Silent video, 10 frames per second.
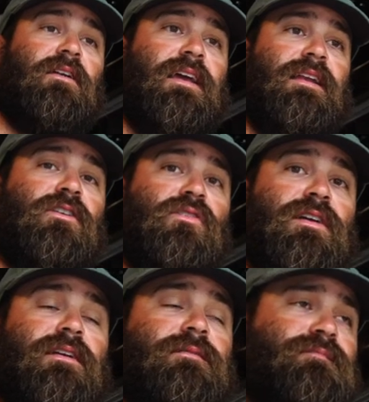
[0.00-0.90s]
out in a
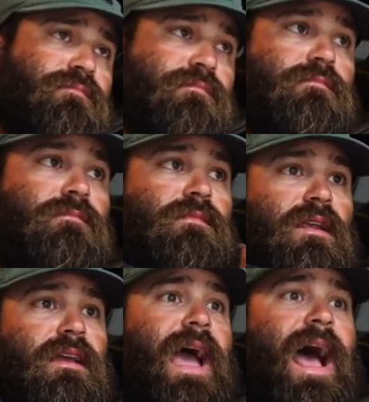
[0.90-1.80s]
creek,
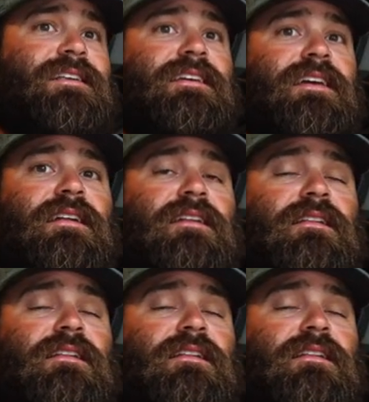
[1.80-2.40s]
casting it,